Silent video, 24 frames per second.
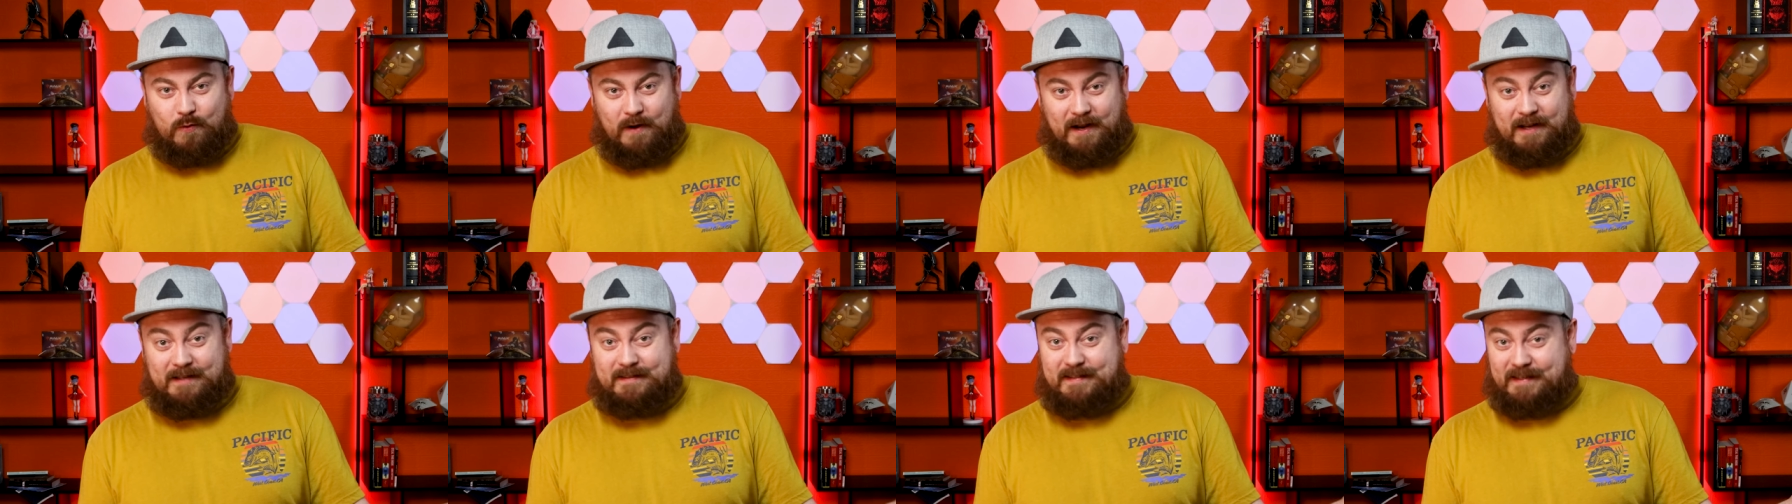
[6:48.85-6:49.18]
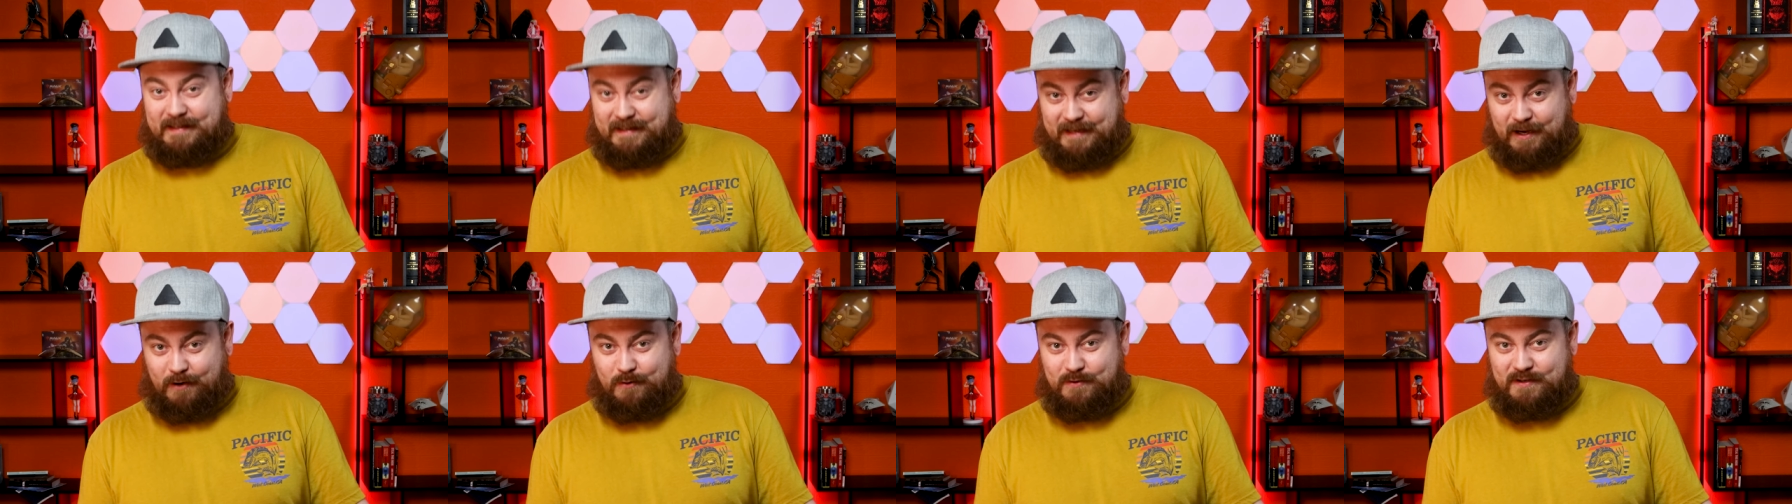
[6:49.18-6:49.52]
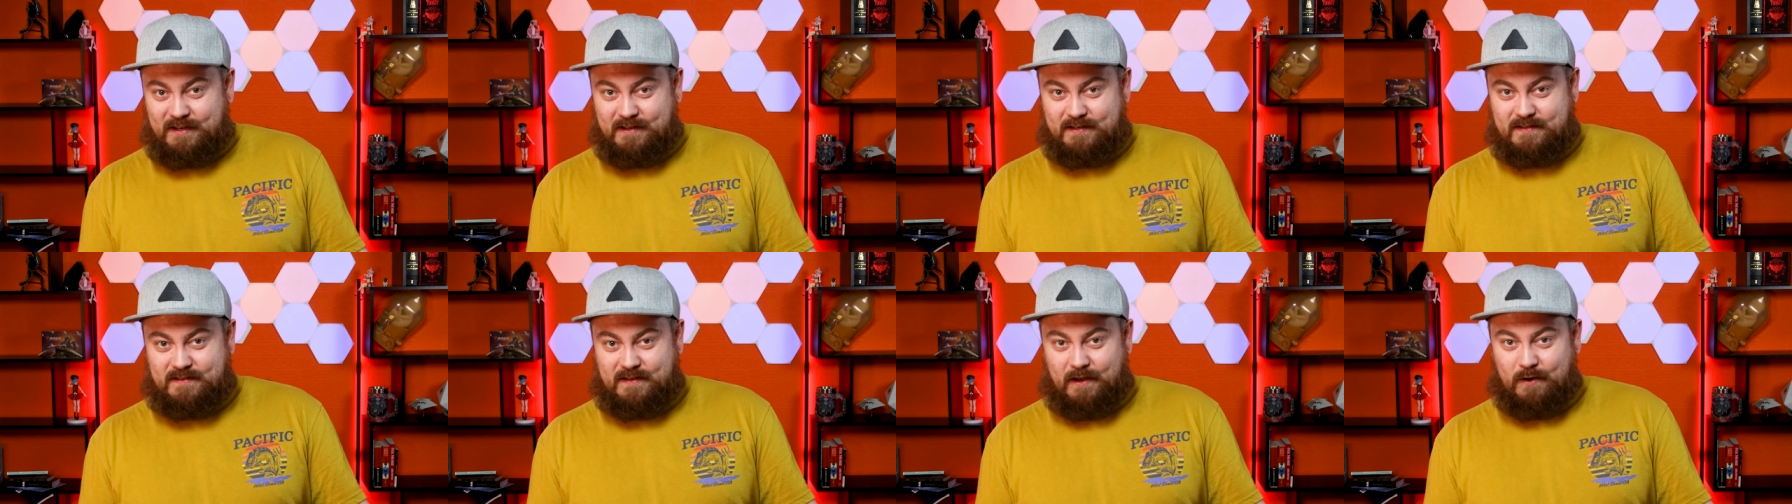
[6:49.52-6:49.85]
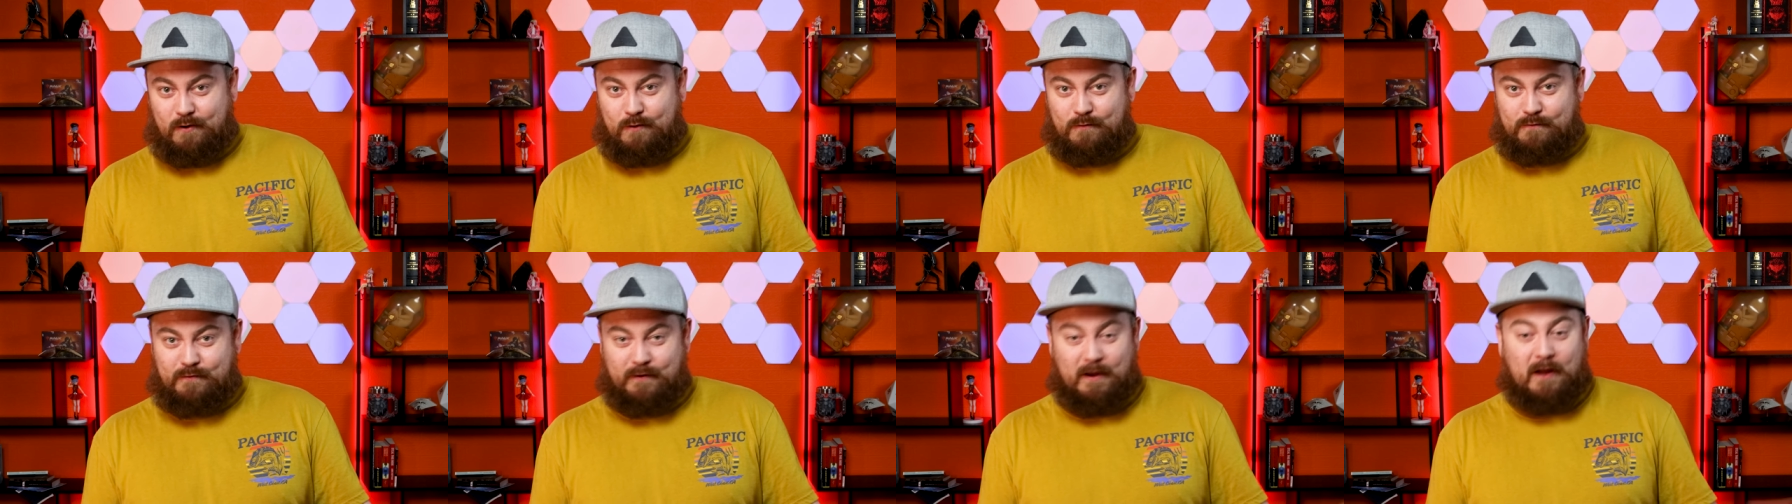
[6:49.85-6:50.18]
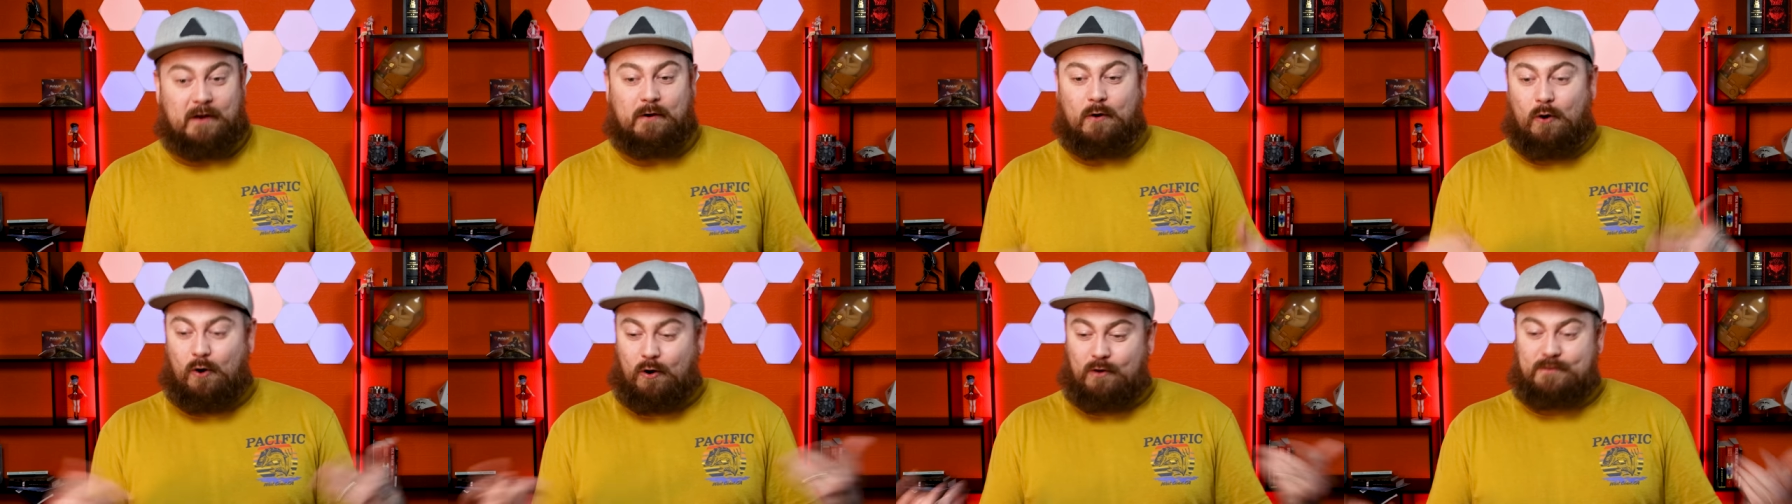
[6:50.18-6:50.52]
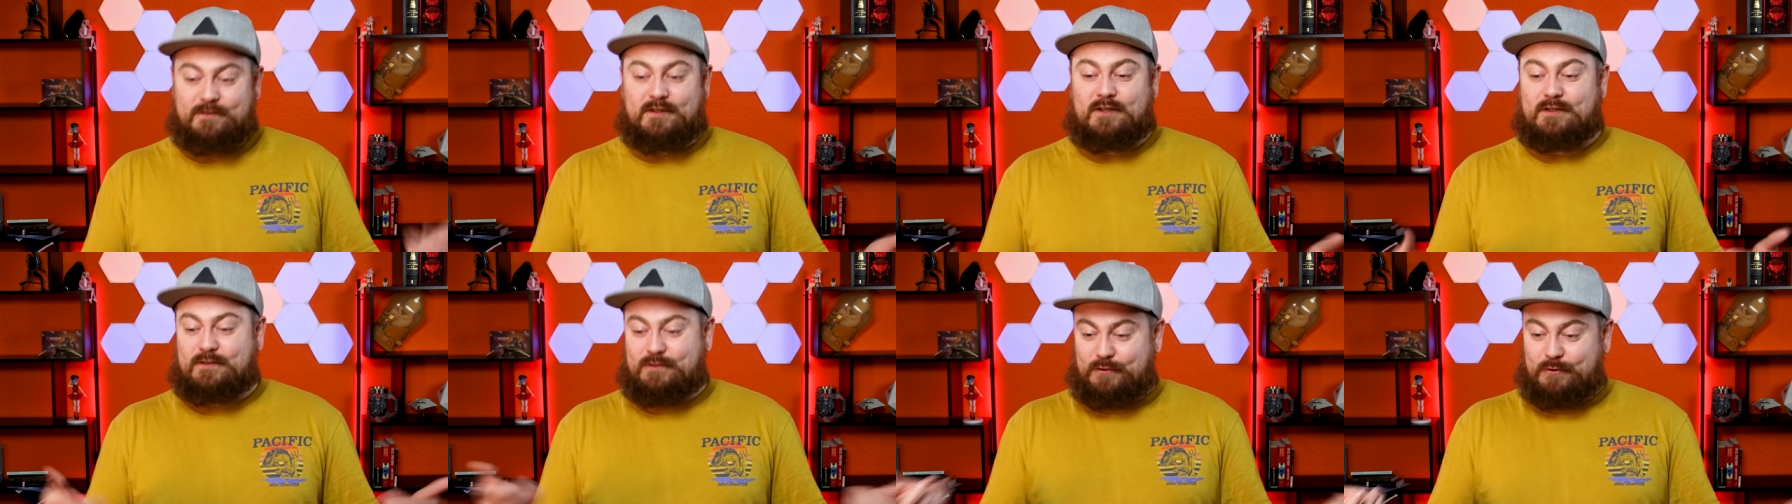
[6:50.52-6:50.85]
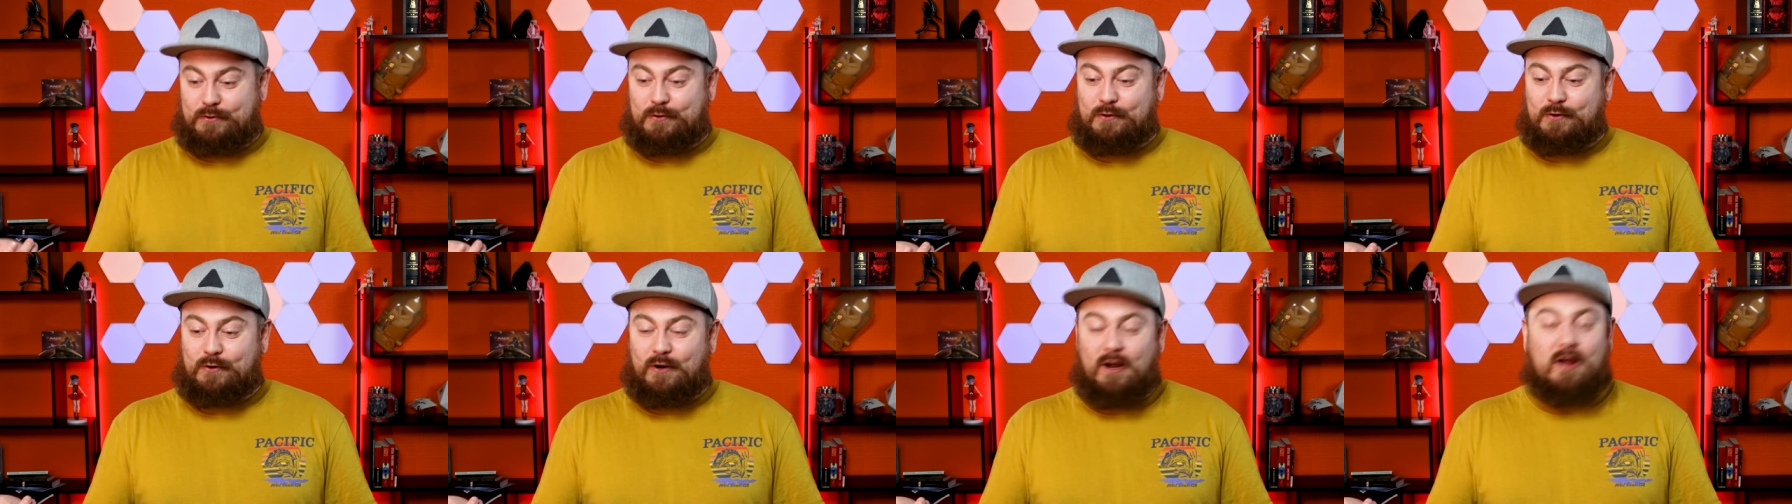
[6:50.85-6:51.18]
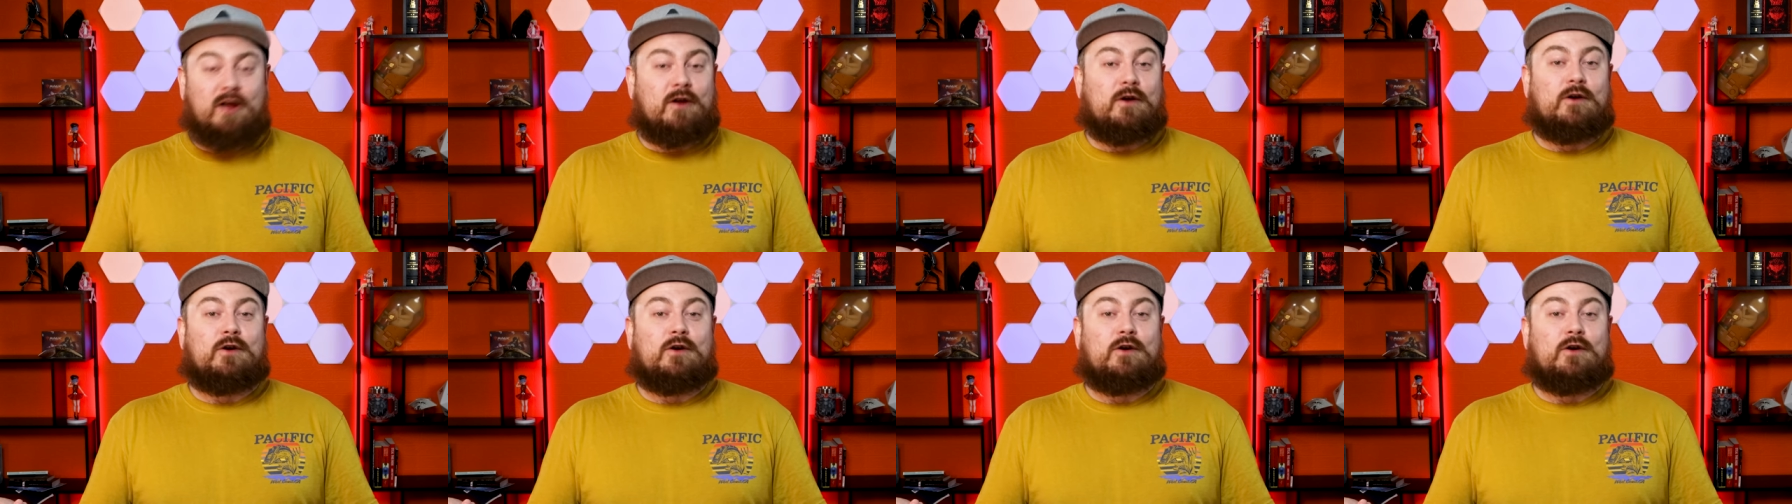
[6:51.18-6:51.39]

way to kill yourself in order to